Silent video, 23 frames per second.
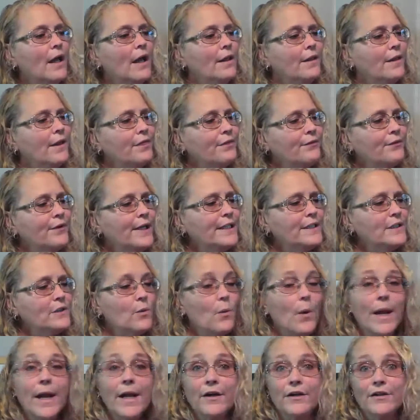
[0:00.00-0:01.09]
The three
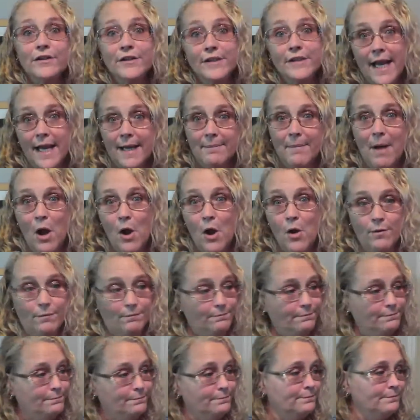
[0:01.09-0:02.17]
squares came
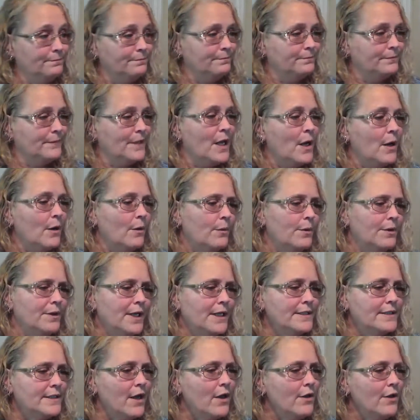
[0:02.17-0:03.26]
home. When
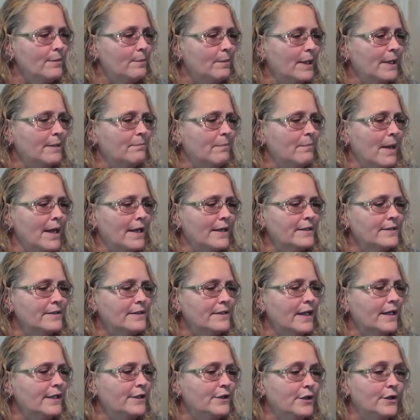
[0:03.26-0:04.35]
they saw the big mess,
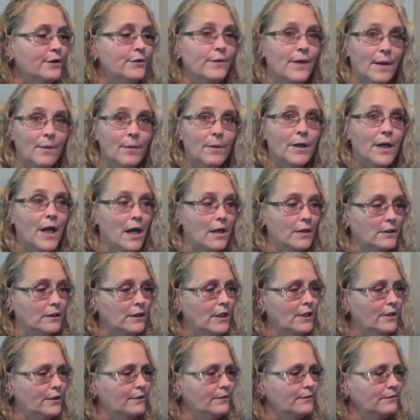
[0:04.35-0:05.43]
they knew they were not
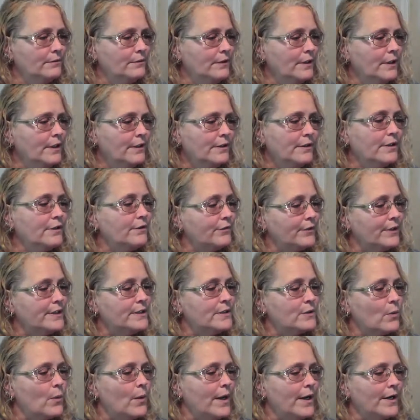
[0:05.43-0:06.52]
alone. The three
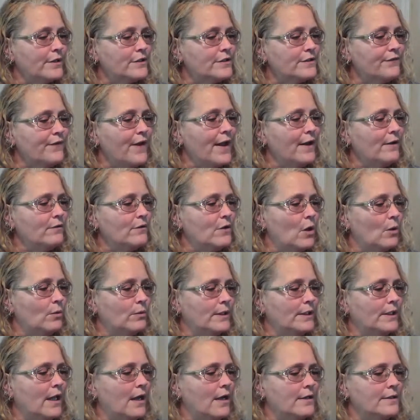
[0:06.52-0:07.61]
squares found
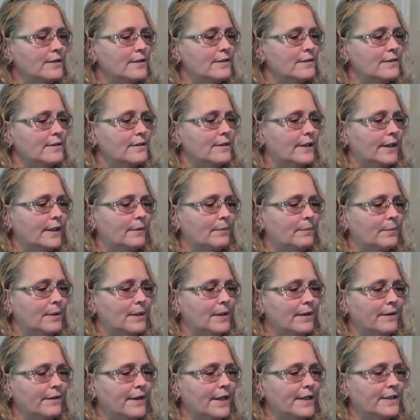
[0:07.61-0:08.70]
Goldilocks asleep.
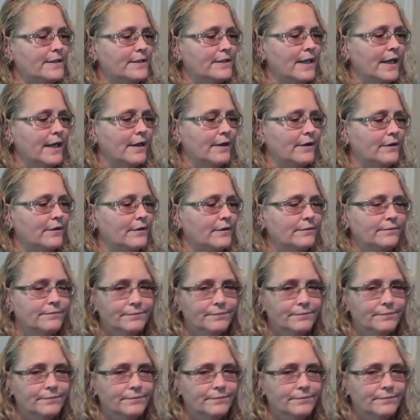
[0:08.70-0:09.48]
They stared.